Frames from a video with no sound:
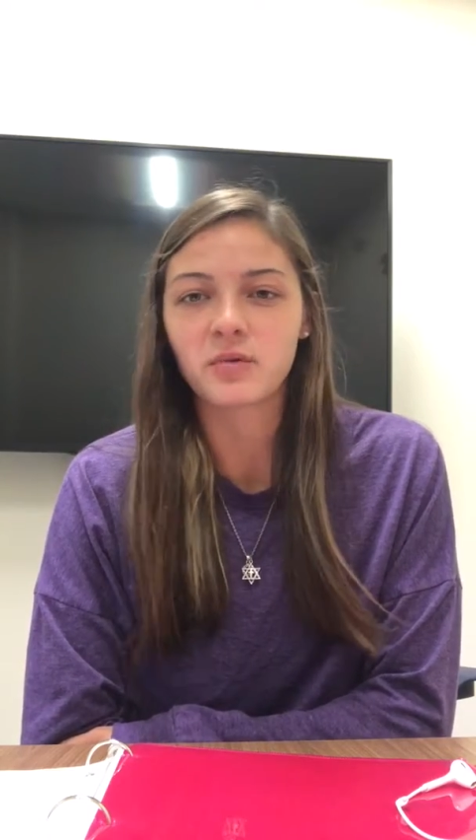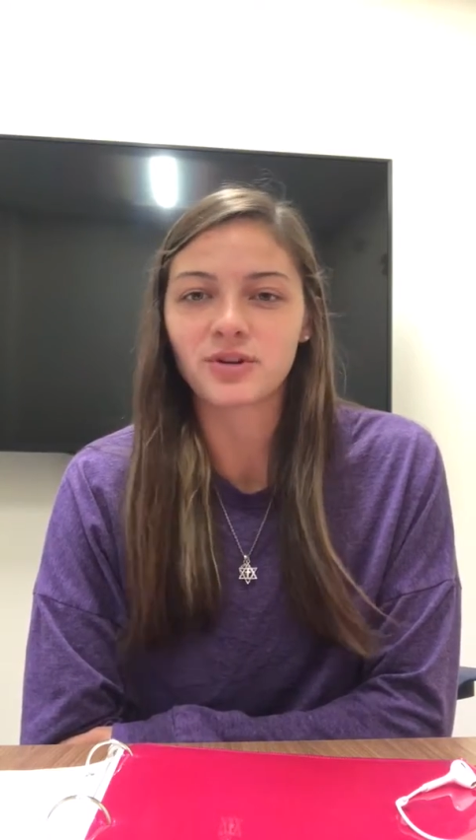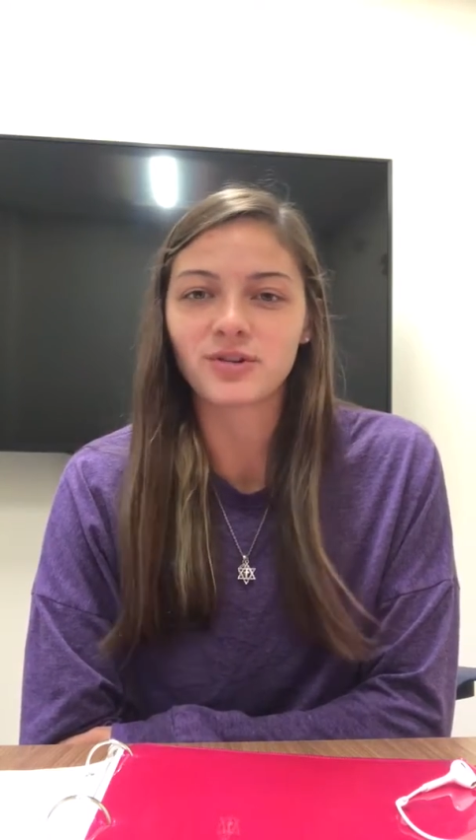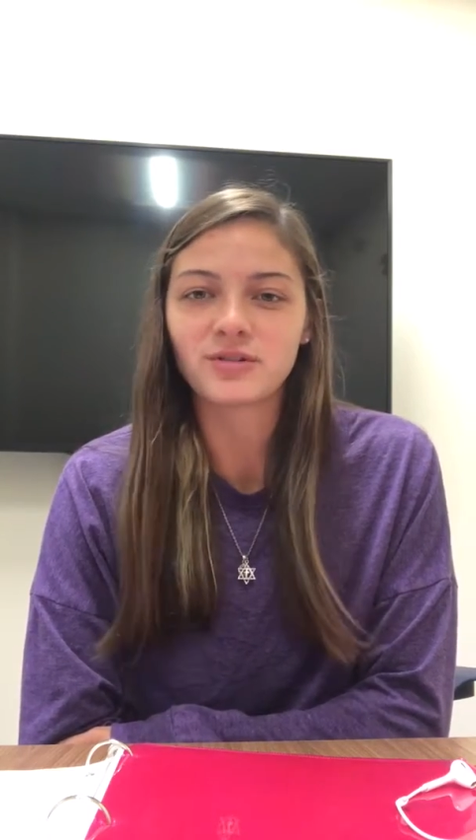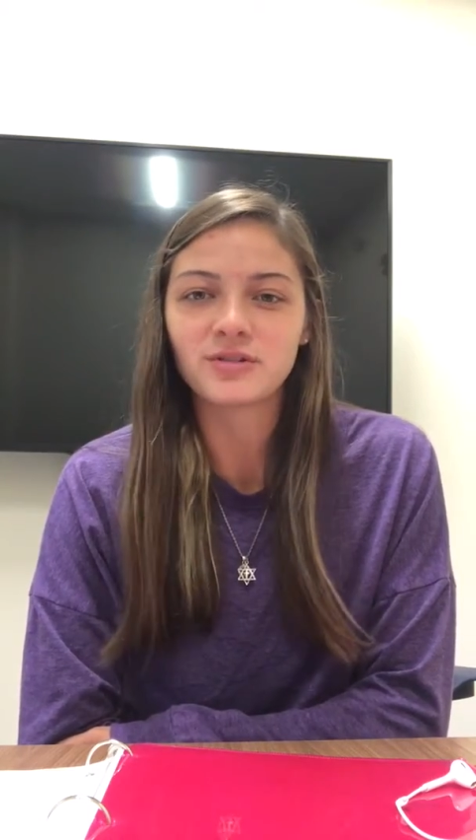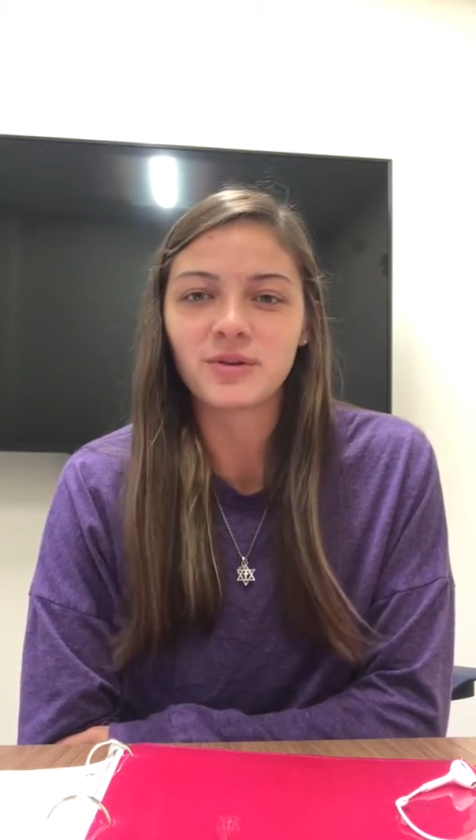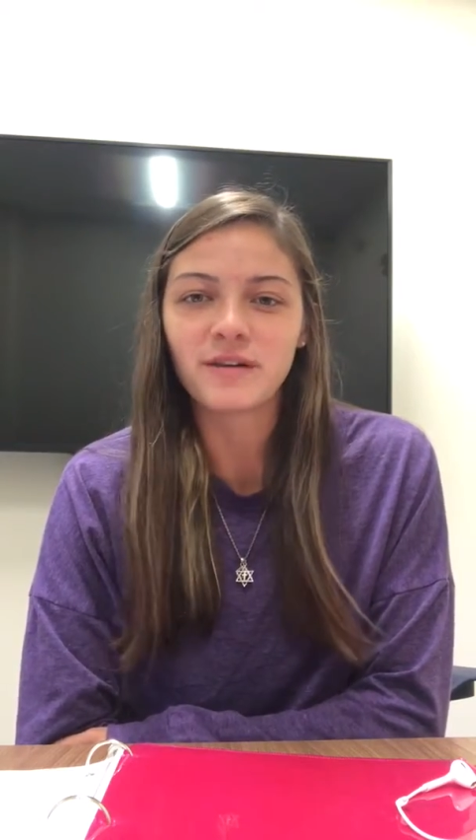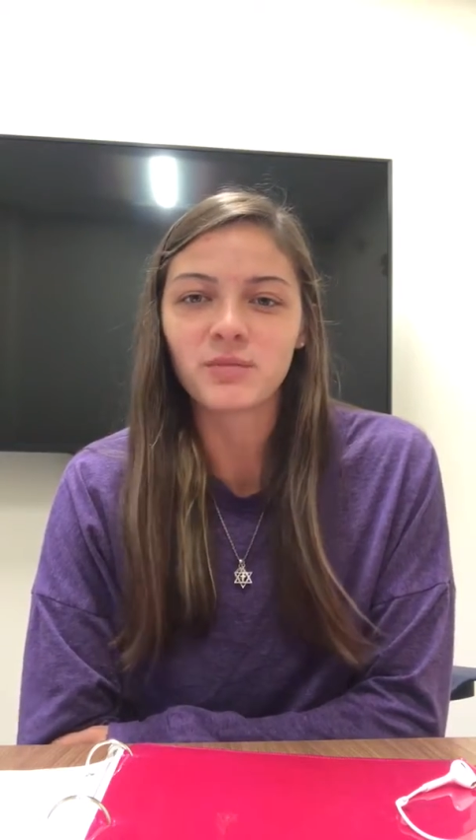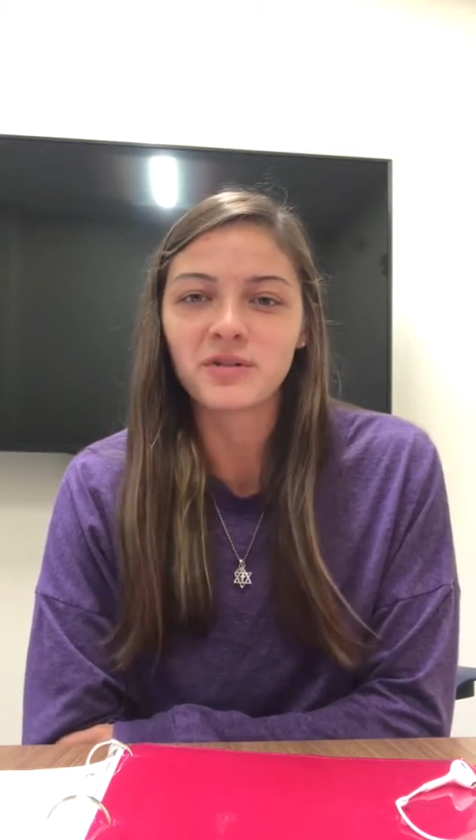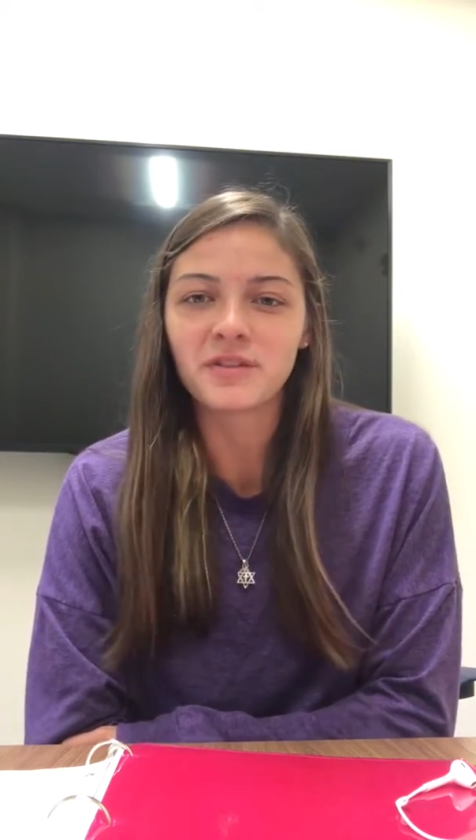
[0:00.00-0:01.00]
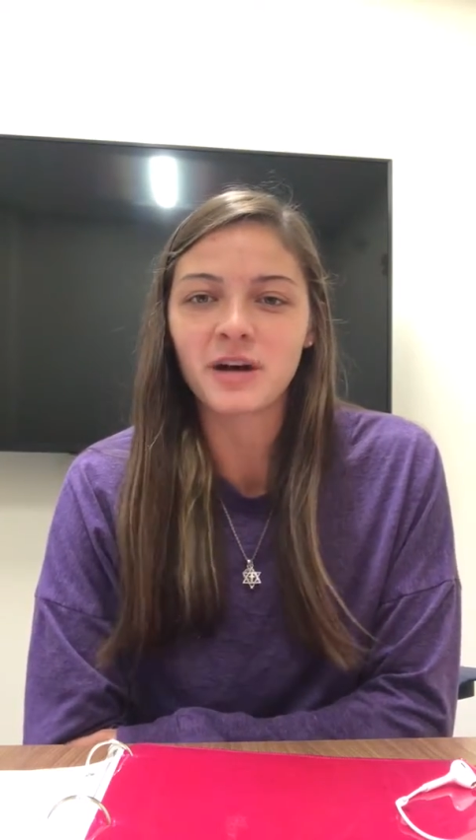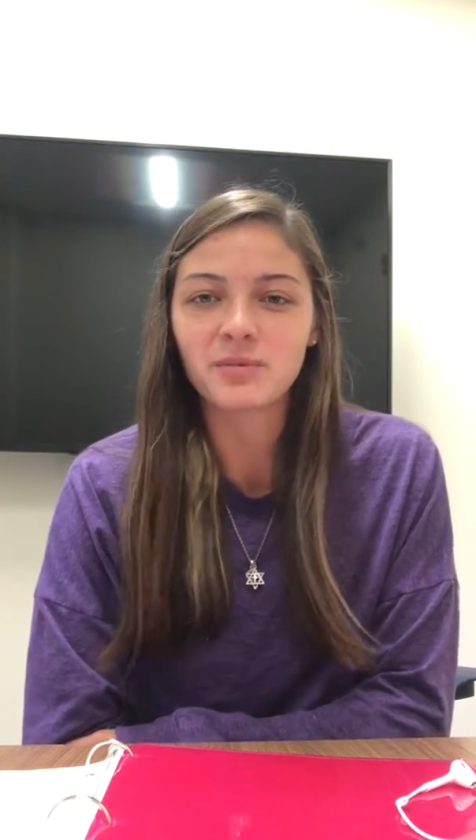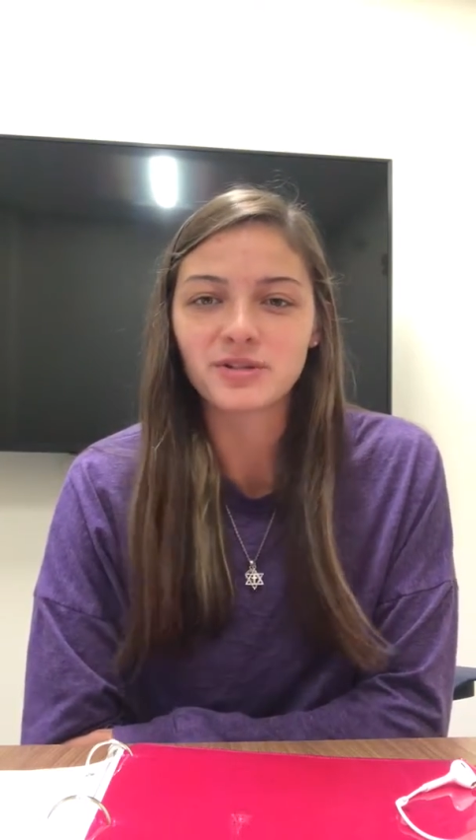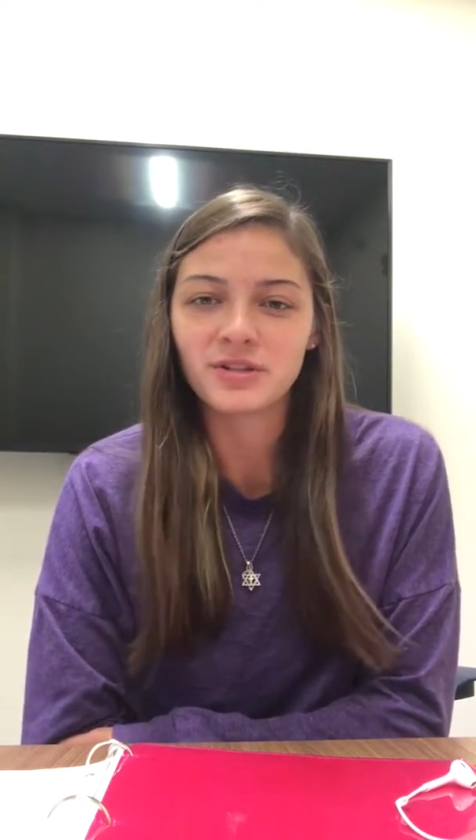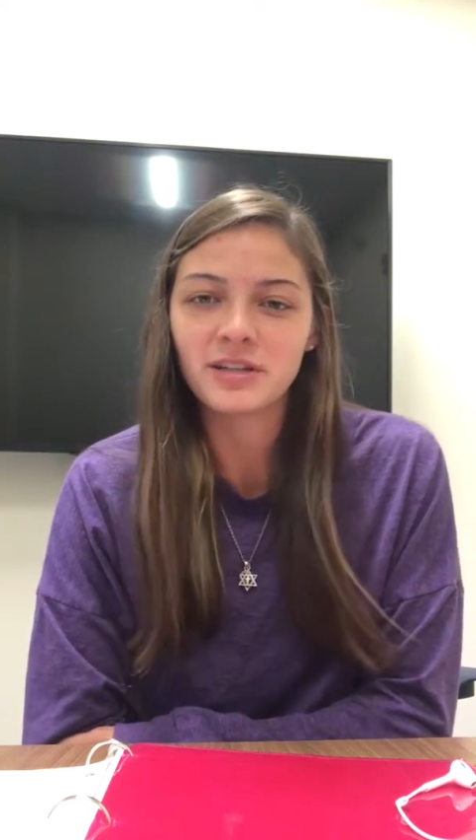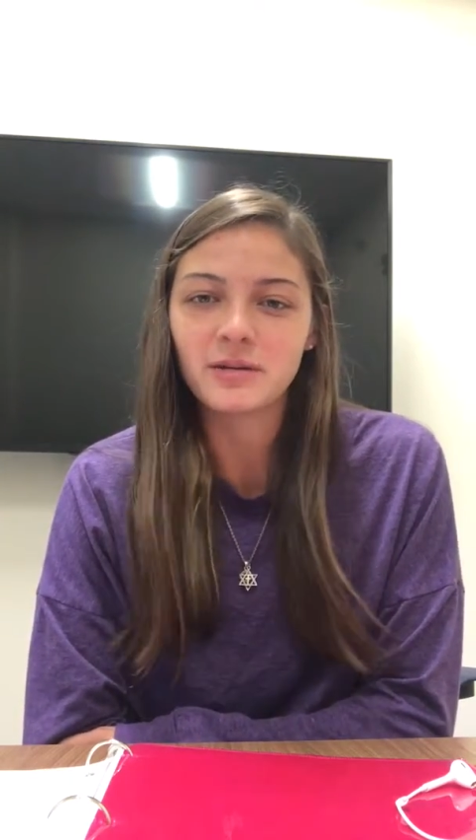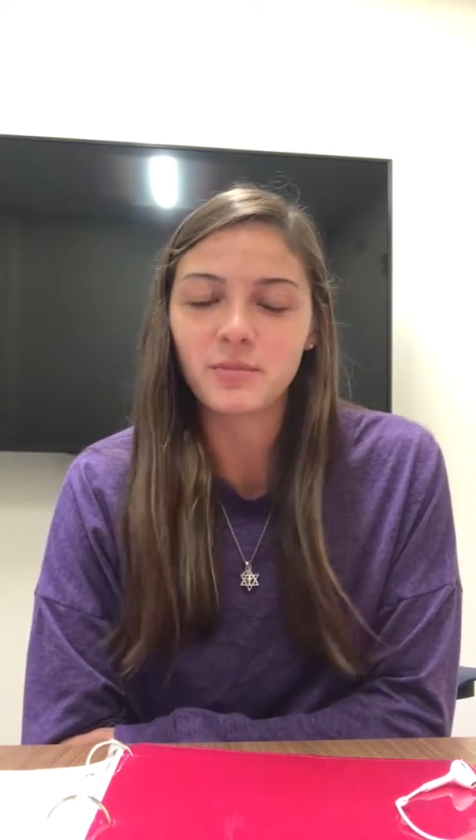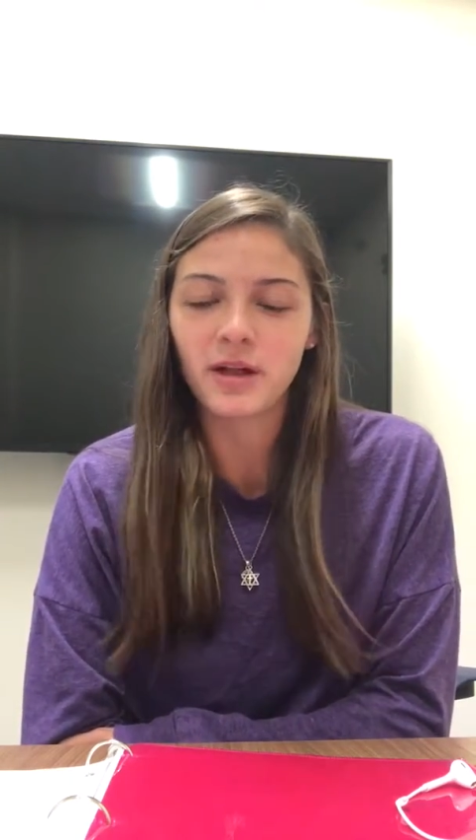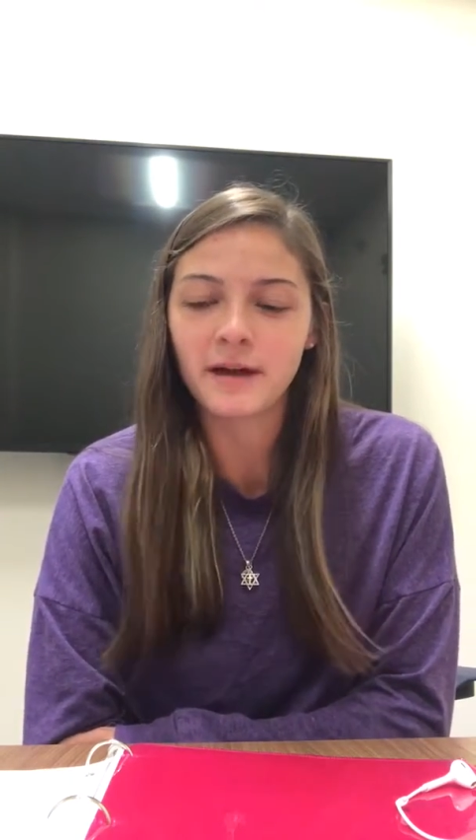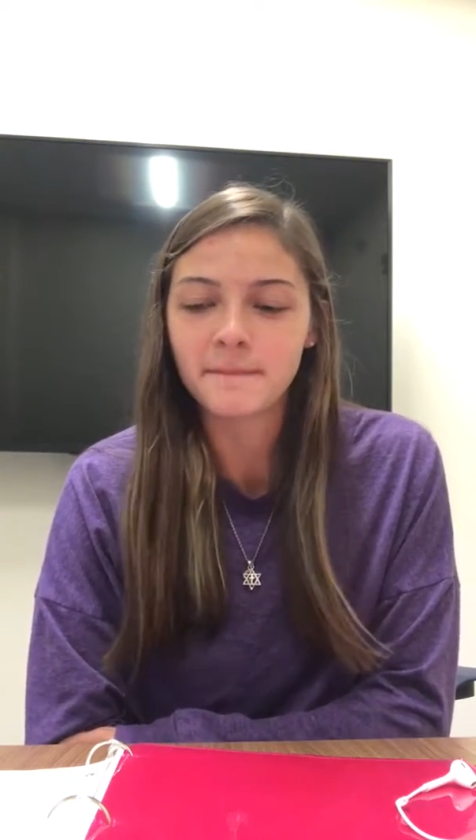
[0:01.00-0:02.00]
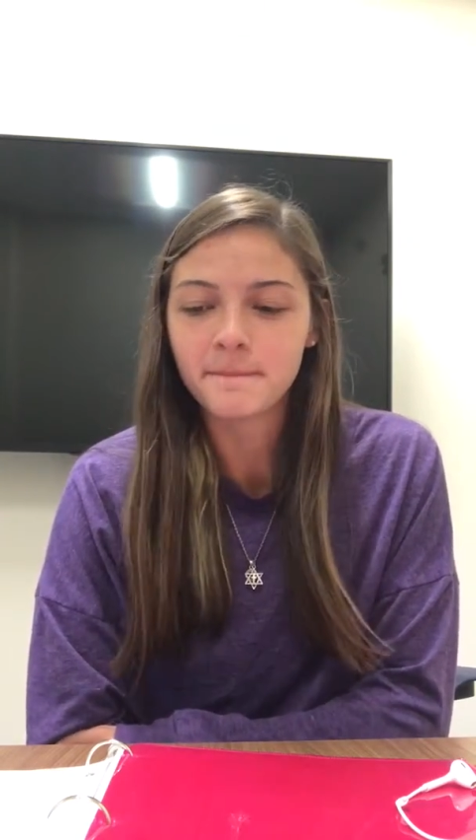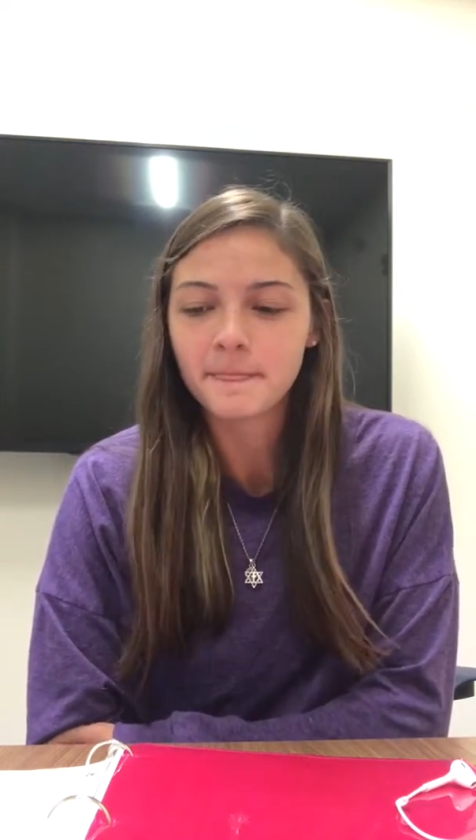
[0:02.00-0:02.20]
where girls do have more of an opportunity to play.